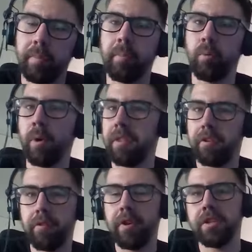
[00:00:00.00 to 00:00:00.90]
people, whether
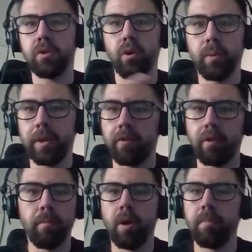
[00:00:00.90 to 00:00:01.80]
they're in store, whether
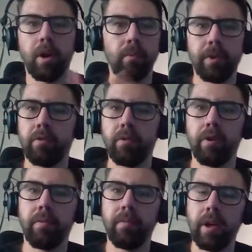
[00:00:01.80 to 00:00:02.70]
on mobile, whether
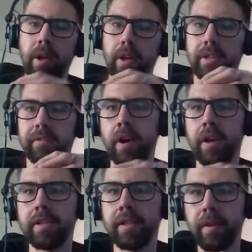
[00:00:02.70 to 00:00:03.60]
on uh, a
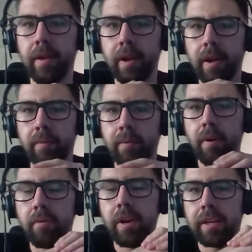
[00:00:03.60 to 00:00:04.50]
device. And I, I'm,
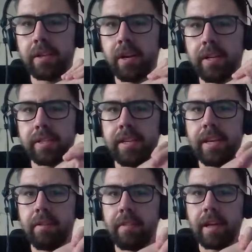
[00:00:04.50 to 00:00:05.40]
I'm really excited to see
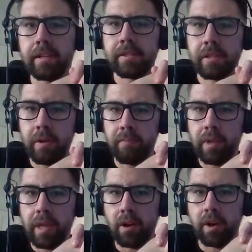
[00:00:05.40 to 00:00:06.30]
how that, um,
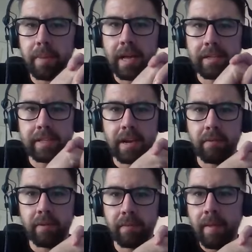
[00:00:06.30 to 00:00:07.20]
that kind of pans out.
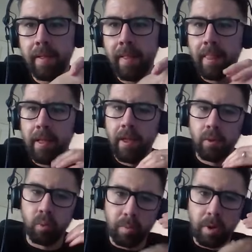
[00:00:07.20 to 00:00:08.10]
And
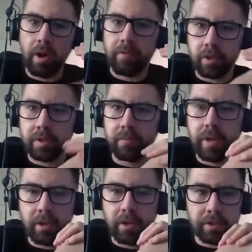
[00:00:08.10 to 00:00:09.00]
Walmart have got some
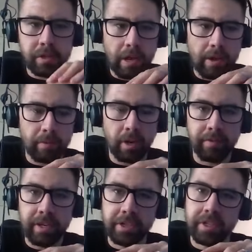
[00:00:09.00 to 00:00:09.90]
really good uh, kind of
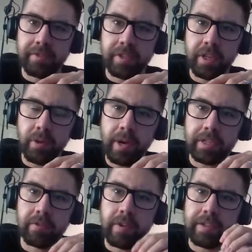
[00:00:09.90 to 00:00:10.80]
initiatives in the U
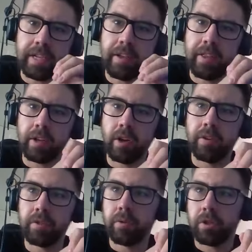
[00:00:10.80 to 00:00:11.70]
S around how they're kind
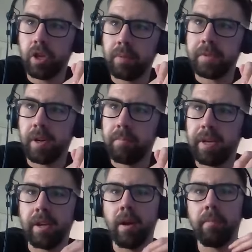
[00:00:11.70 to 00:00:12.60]
of doing curbside
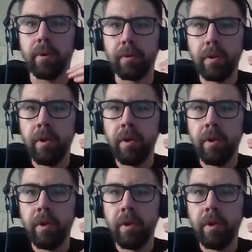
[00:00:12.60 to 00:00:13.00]
pickup and